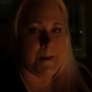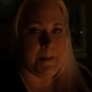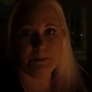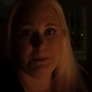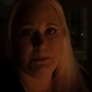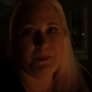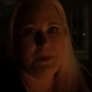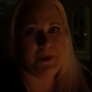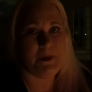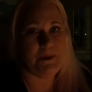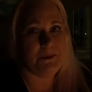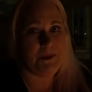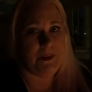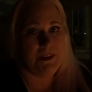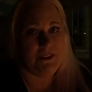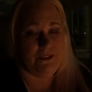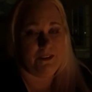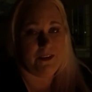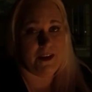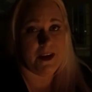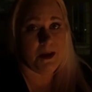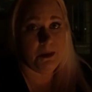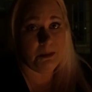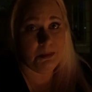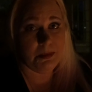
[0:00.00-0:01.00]
But my
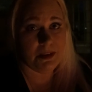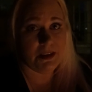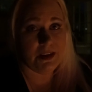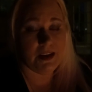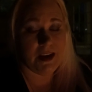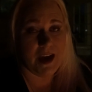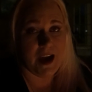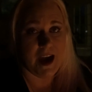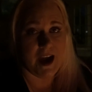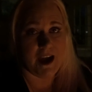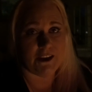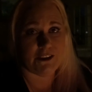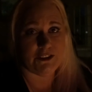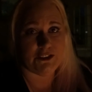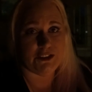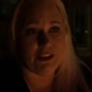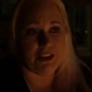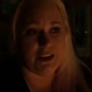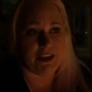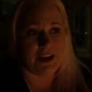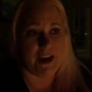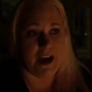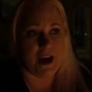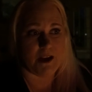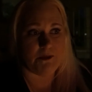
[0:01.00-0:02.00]
family
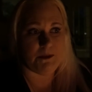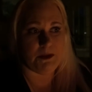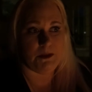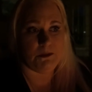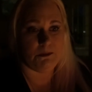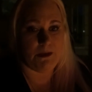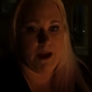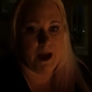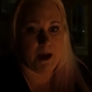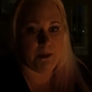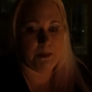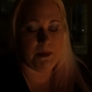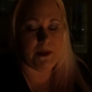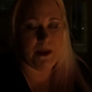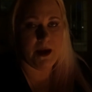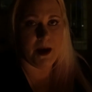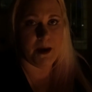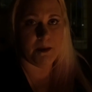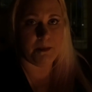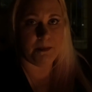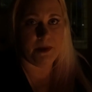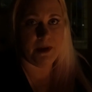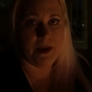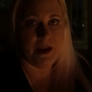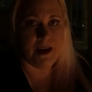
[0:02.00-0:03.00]
actually had me wrap it
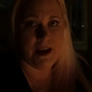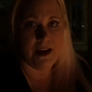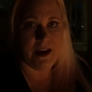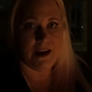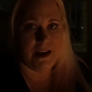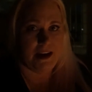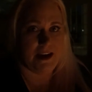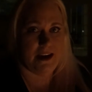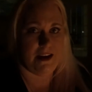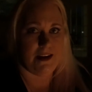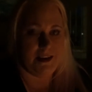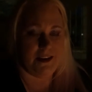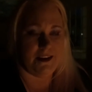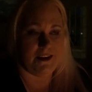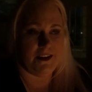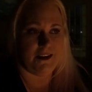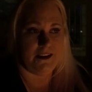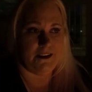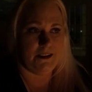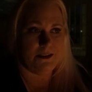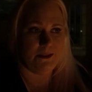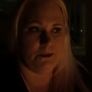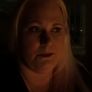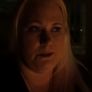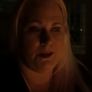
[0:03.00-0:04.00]
up
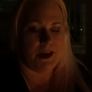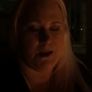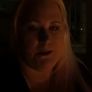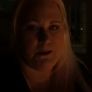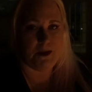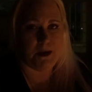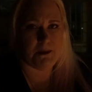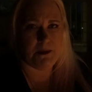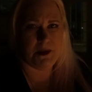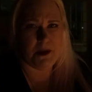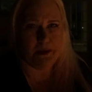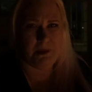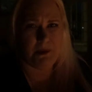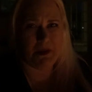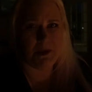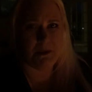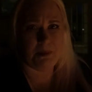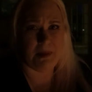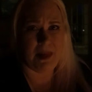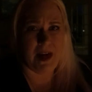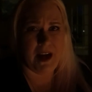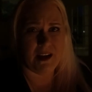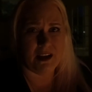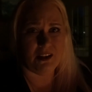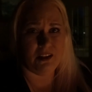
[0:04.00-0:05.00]
in, well, I wrapped it up in a
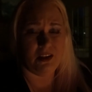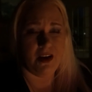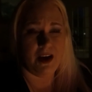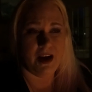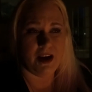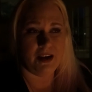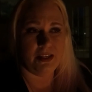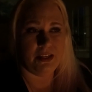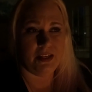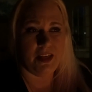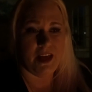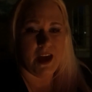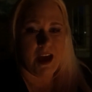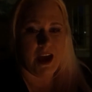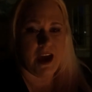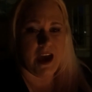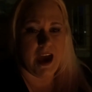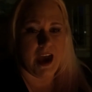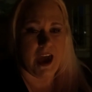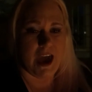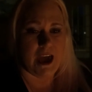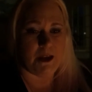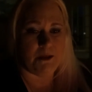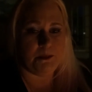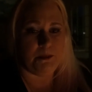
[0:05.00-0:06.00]
black cloth
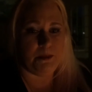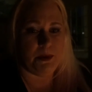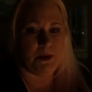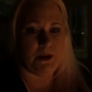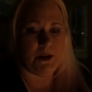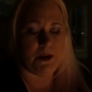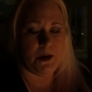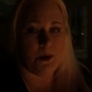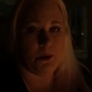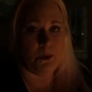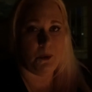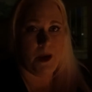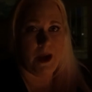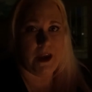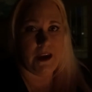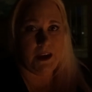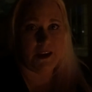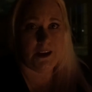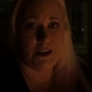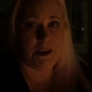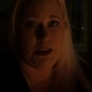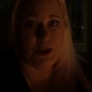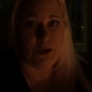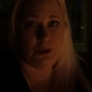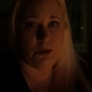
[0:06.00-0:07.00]
and put it away in
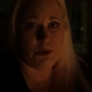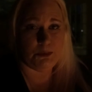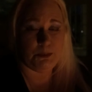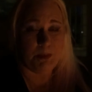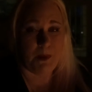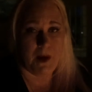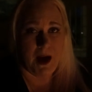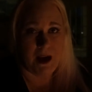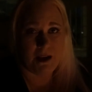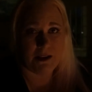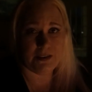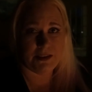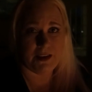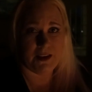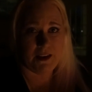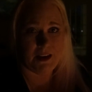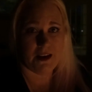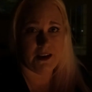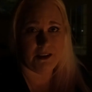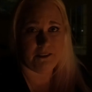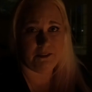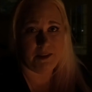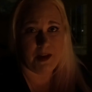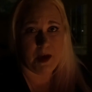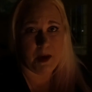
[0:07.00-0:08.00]
a huge box, and
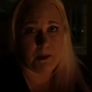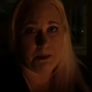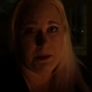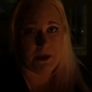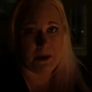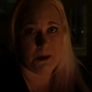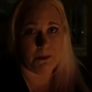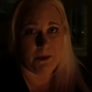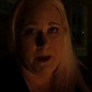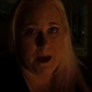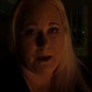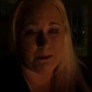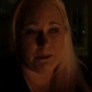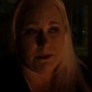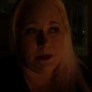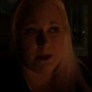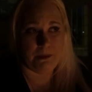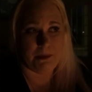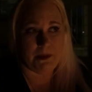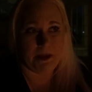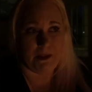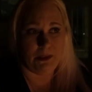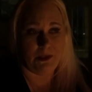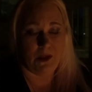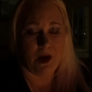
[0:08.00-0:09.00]
I've kept it wrapped up
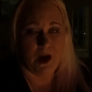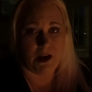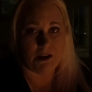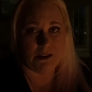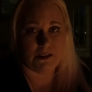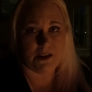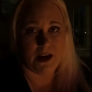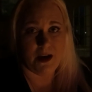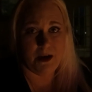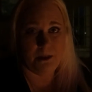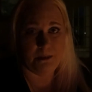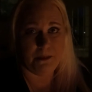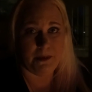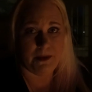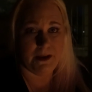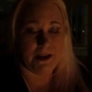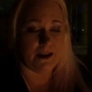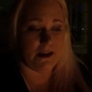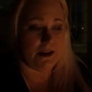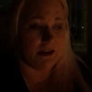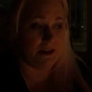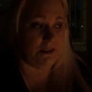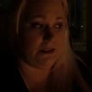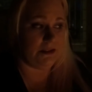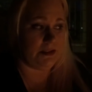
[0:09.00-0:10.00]
and locked up
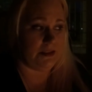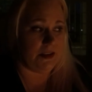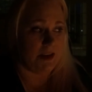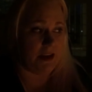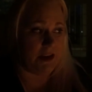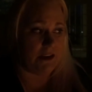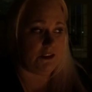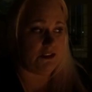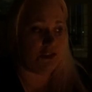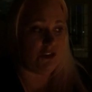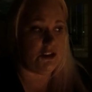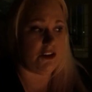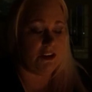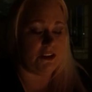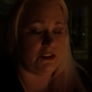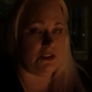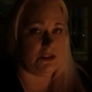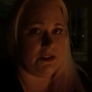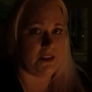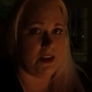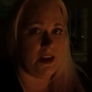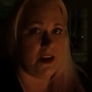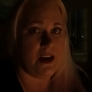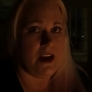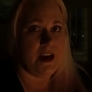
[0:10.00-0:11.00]
because it just,
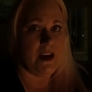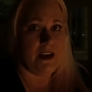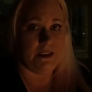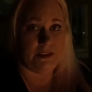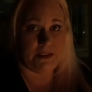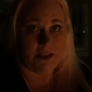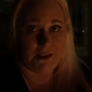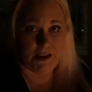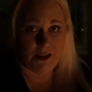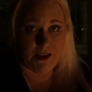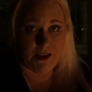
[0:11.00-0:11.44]
sitting